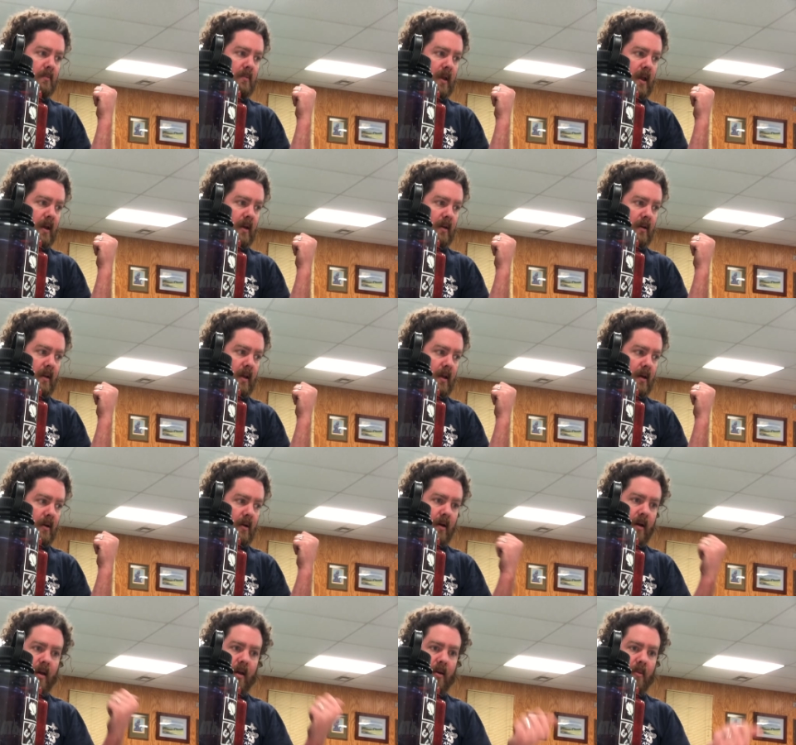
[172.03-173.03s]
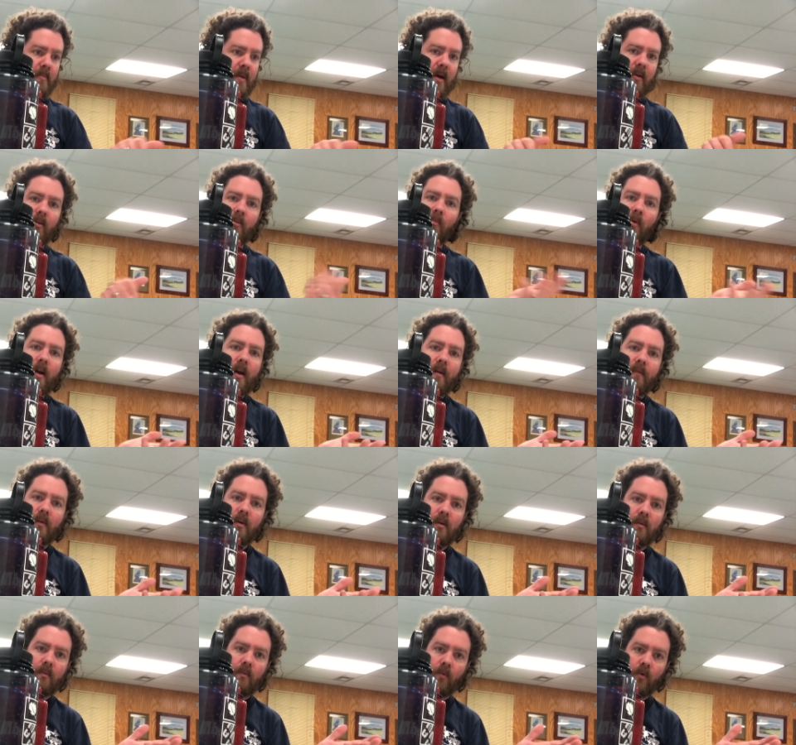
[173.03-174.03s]
in a bedroom,
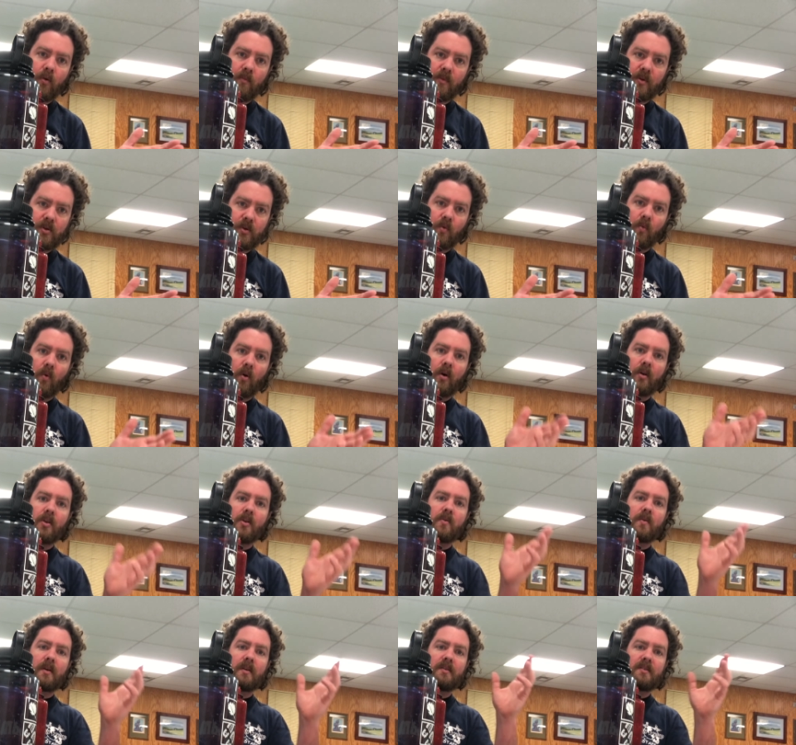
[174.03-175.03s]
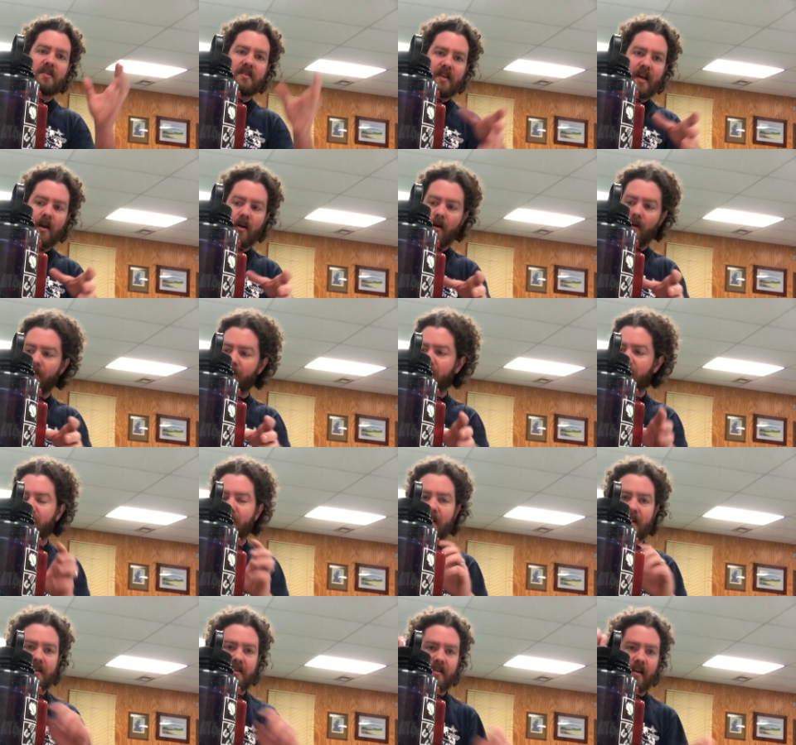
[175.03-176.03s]
whatever room that you want, you can set all these
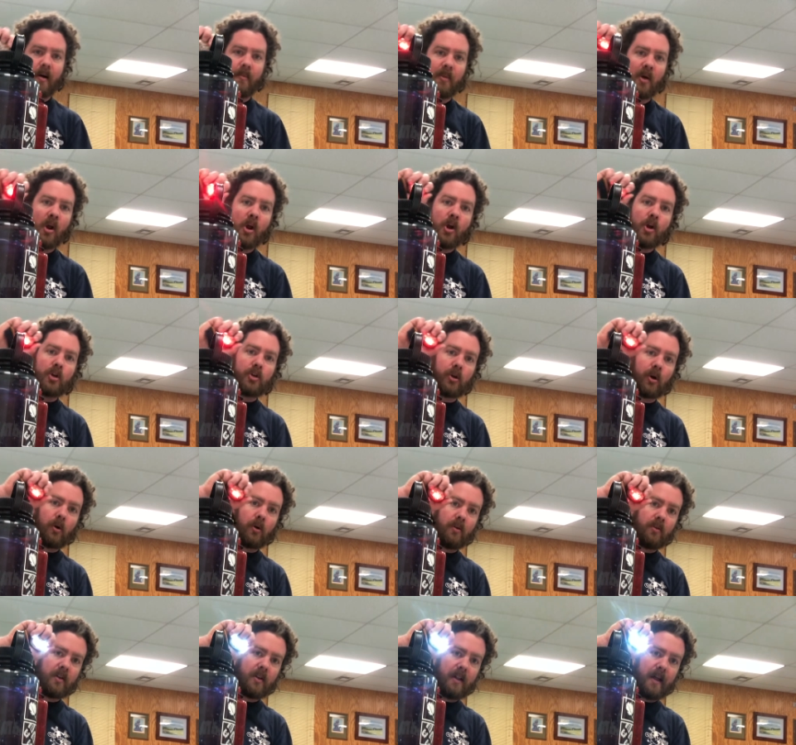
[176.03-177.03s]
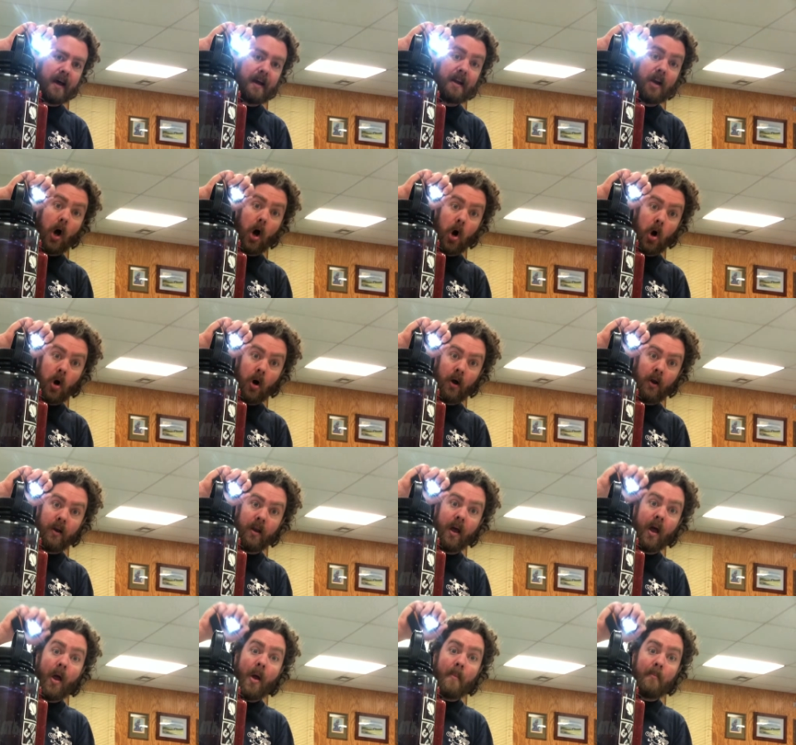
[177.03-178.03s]
things up, turn the light
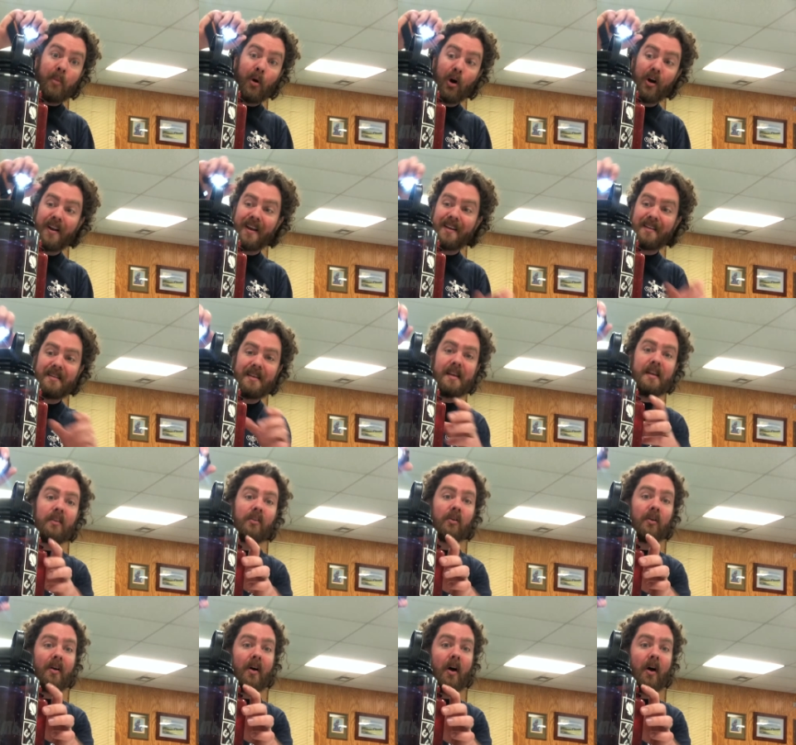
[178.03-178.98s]
on, put it either